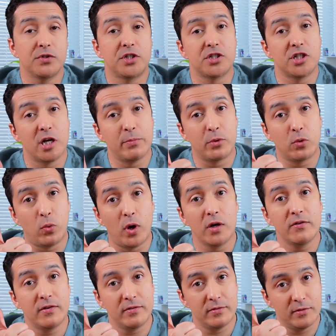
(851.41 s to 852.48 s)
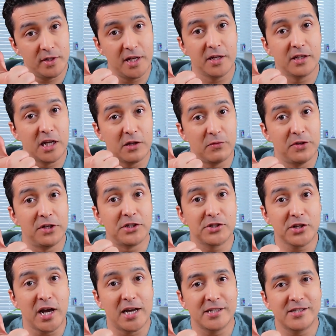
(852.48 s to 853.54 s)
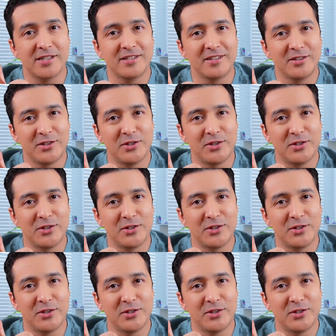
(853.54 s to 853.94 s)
which is number 1 thing that we discussed